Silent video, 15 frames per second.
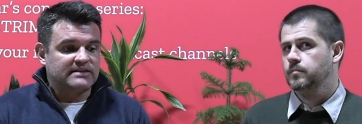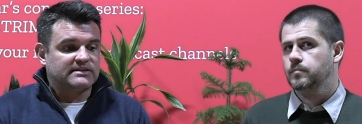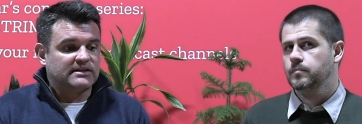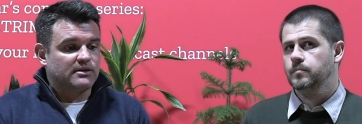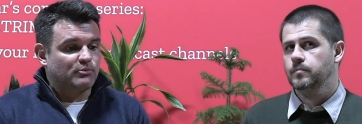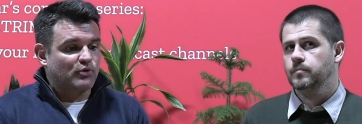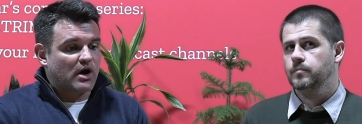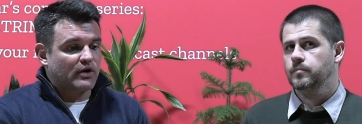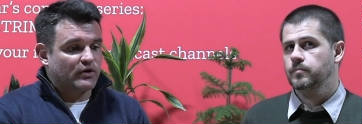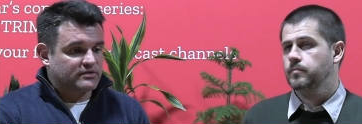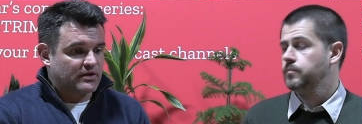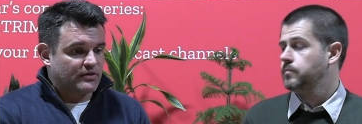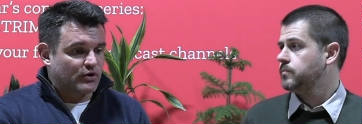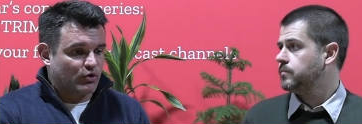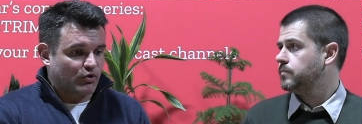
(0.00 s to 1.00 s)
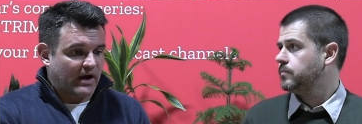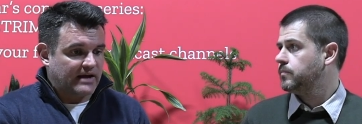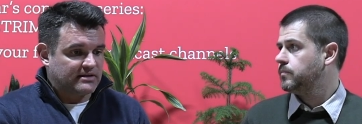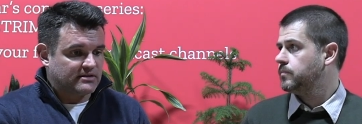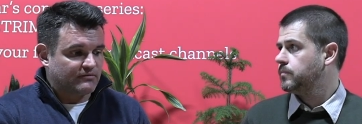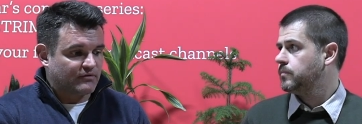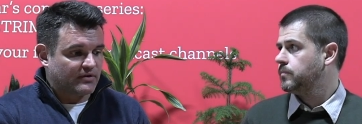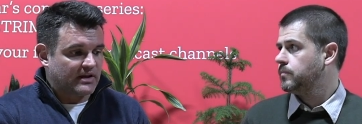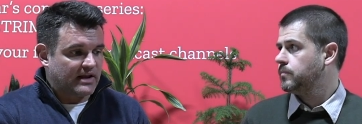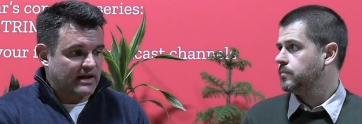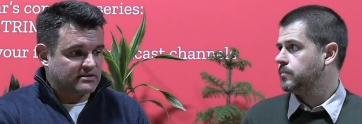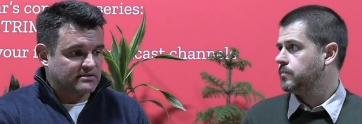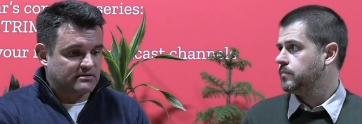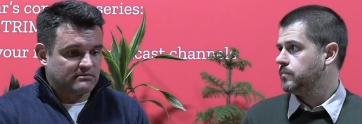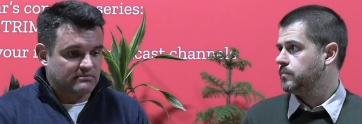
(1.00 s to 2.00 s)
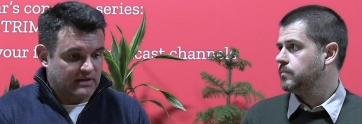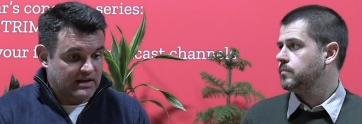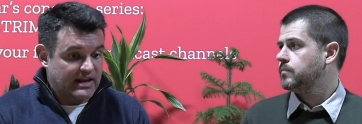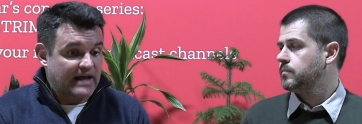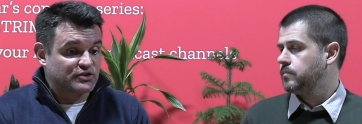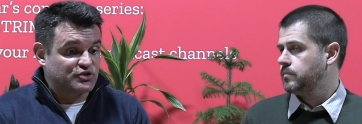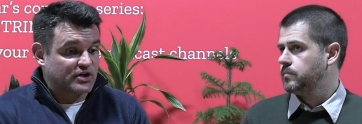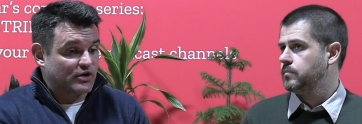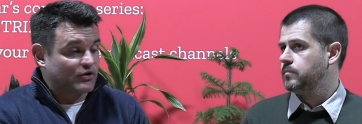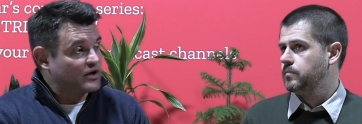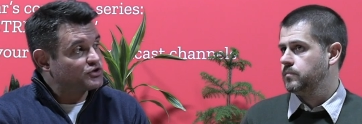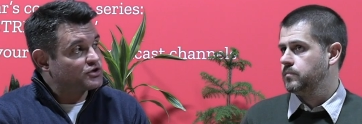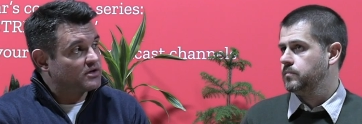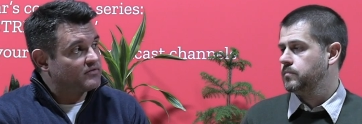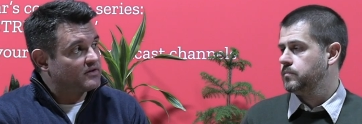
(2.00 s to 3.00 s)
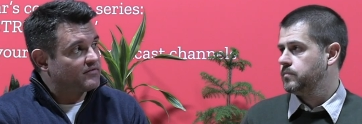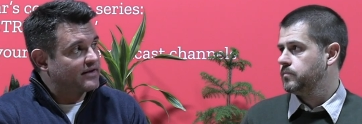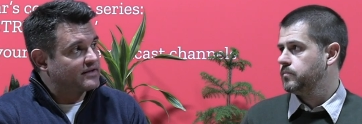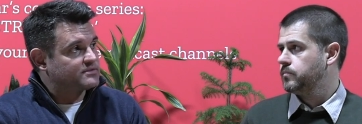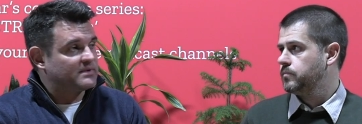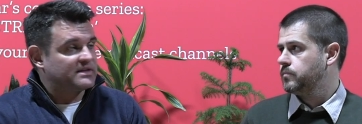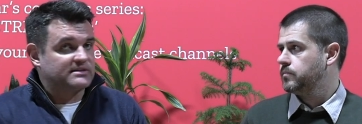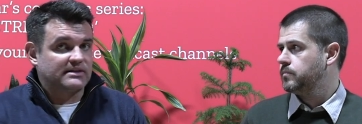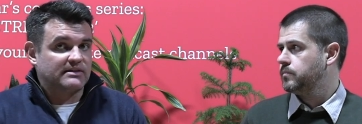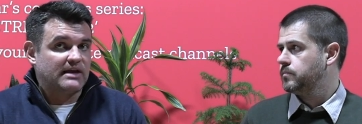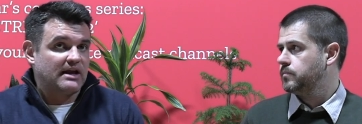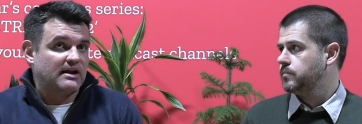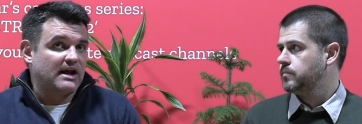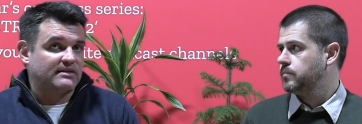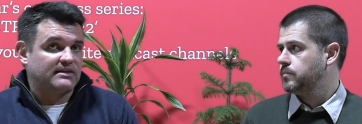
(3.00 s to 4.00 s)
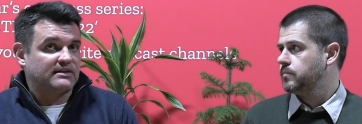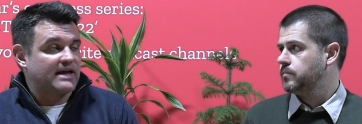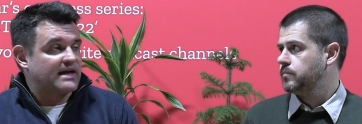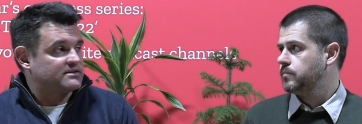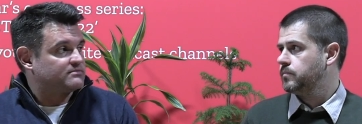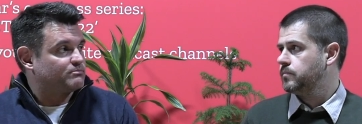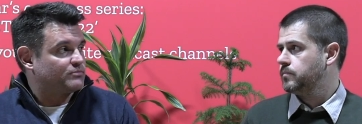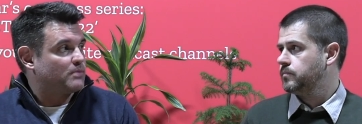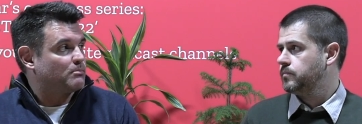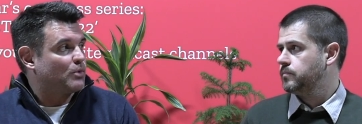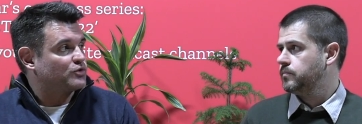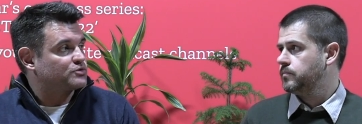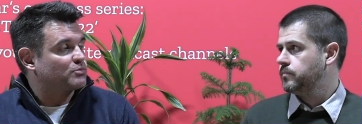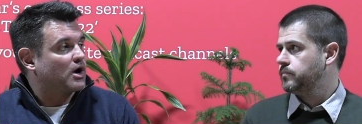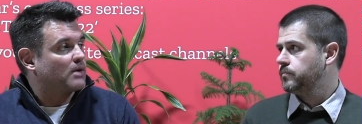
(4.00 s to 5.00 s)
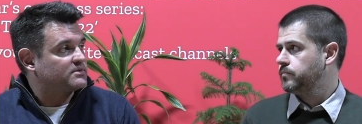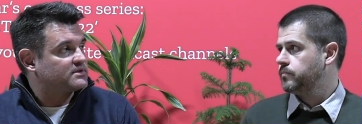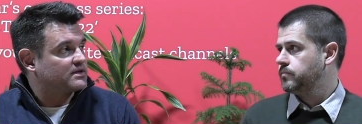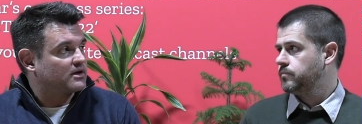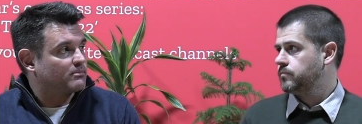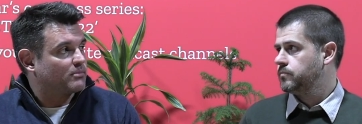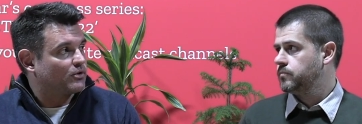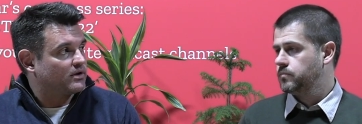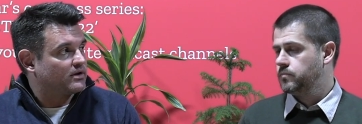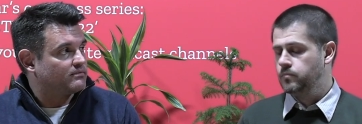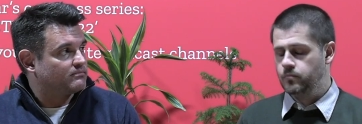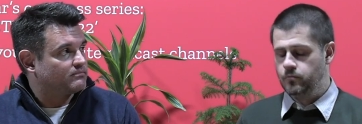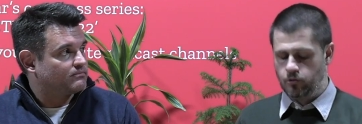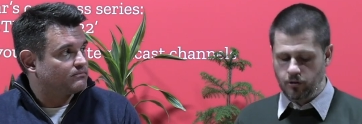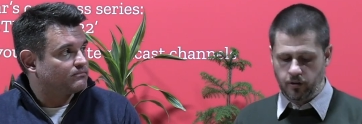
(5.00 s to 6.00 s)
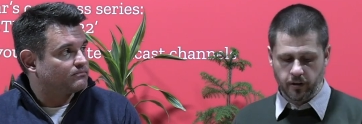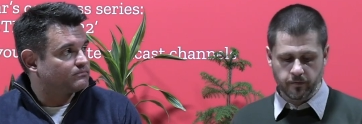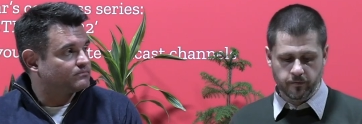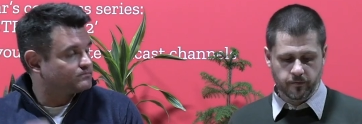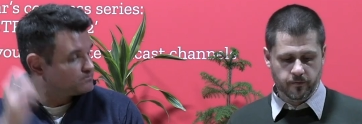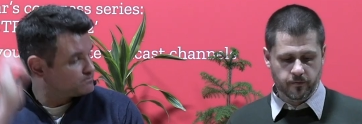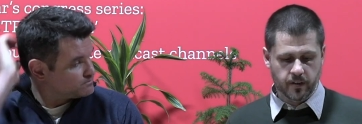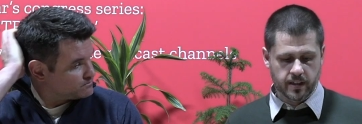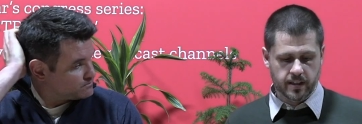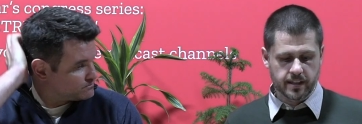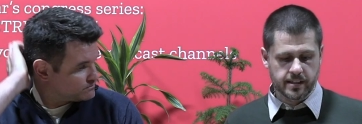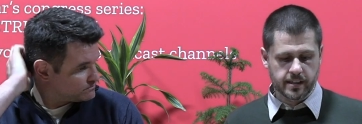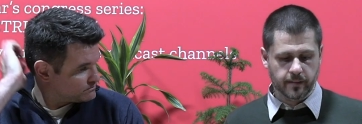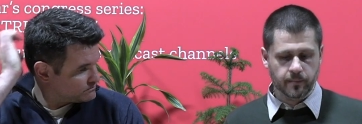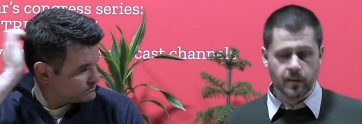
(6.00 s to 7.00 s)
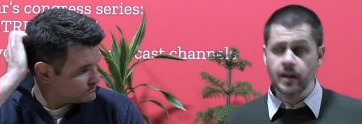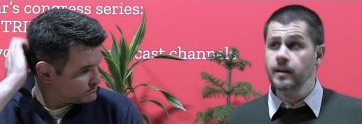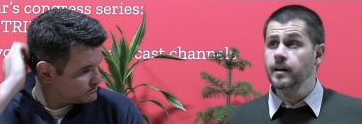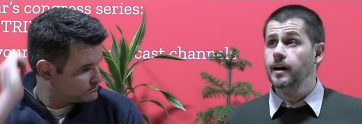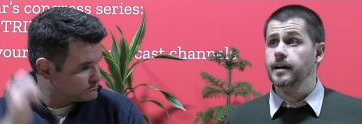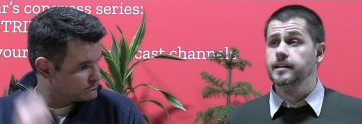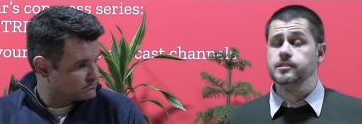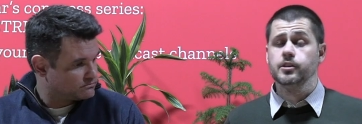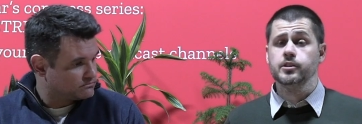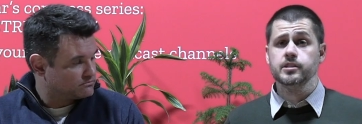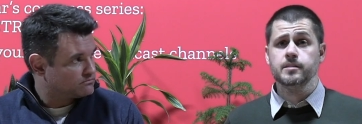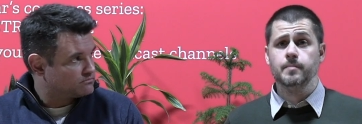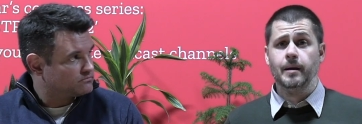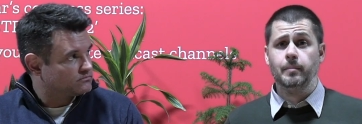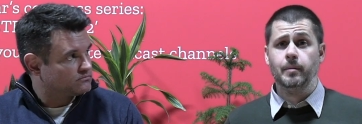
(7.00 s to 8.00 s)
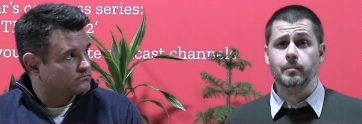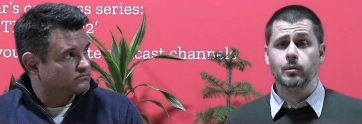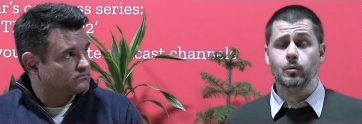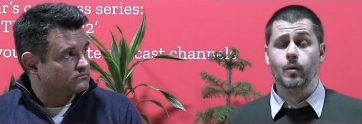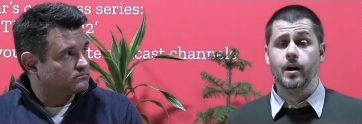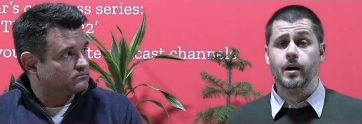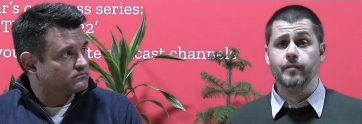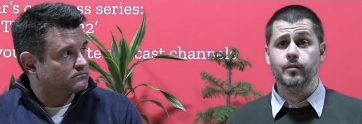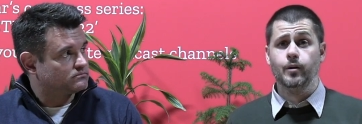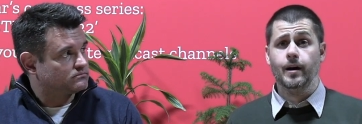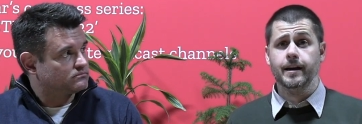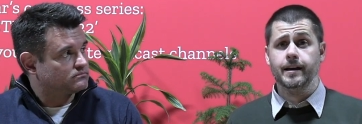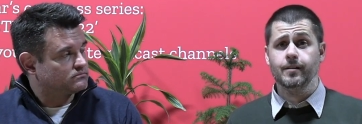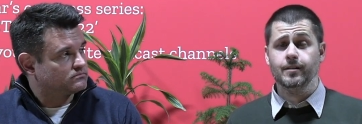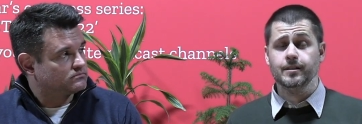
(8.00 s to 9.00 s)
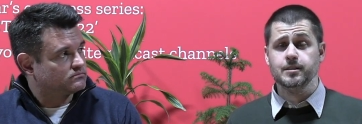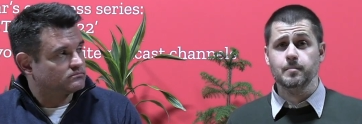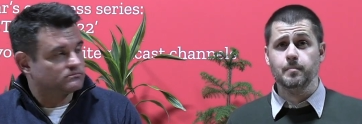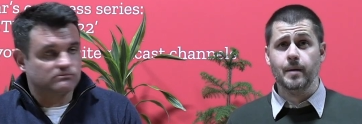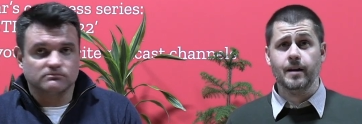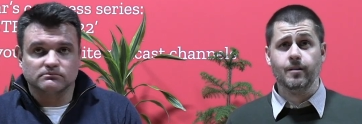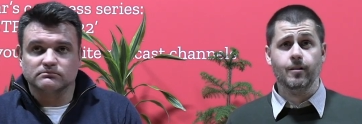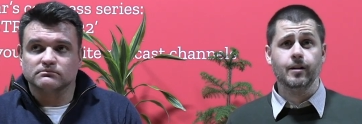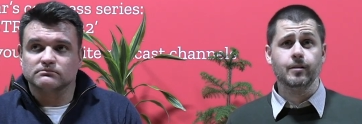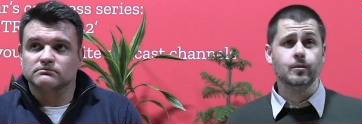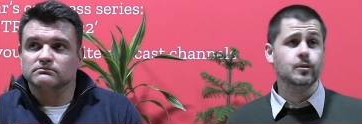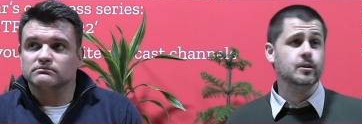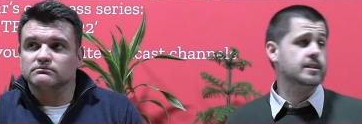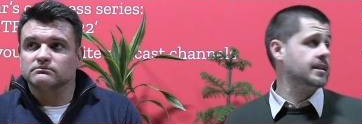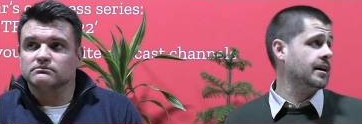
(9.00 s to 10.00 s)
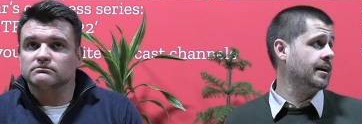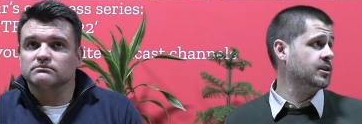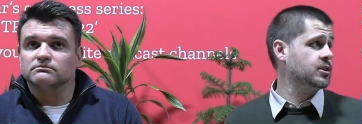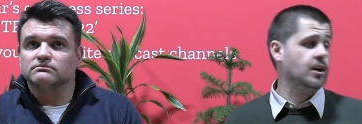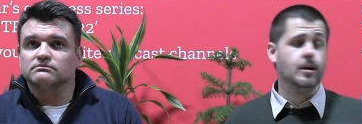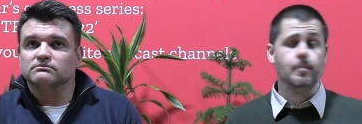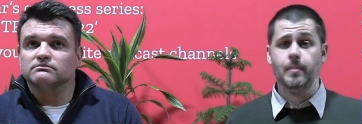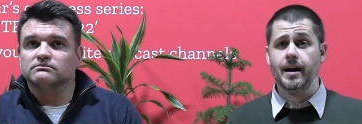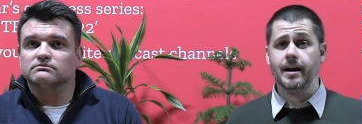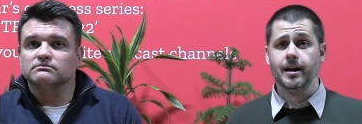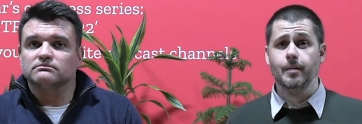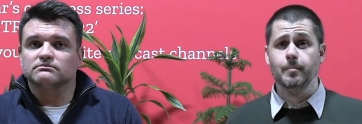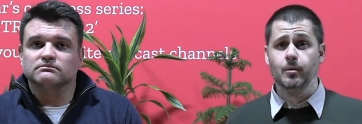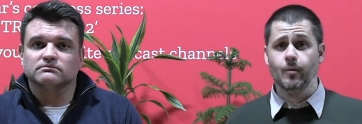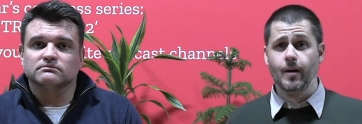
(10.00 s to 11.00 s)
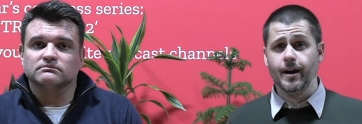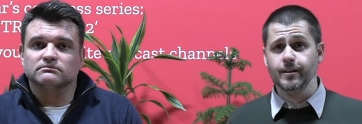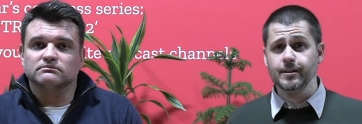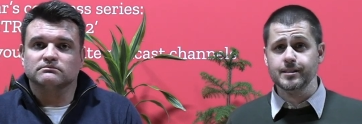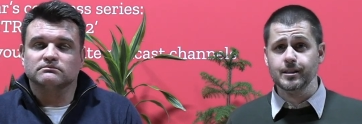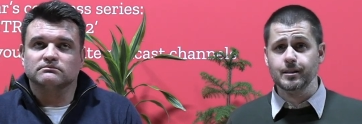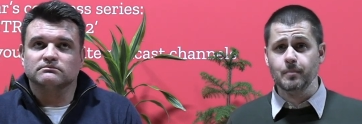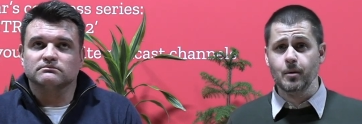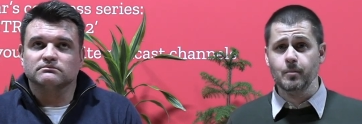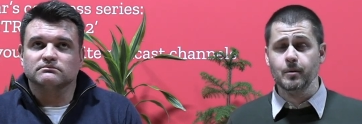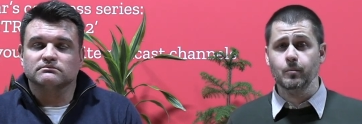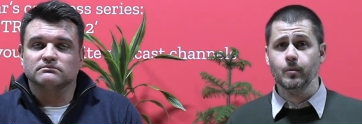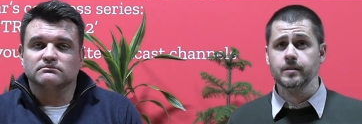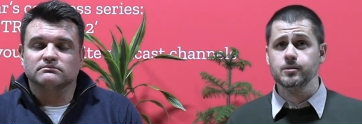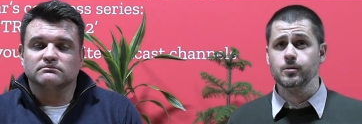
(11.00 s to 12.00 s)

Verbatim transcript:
Speaker 1: see the progress on the horizon for the next generation of advancements, and I think that's the most promising component.
Speaker 2: Okay, fantastic. So just to make people aware, if you are hearing some background noise, they are trying to pack up around us at the moment. We're